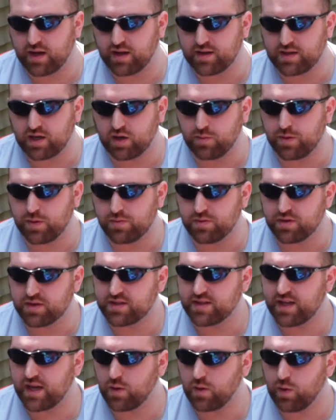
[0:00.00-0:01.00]
I tell people to
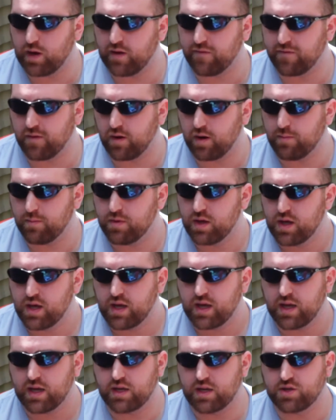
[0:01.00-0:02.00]
stay away from
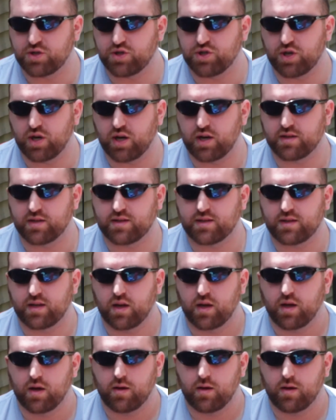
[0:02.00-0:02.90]
is just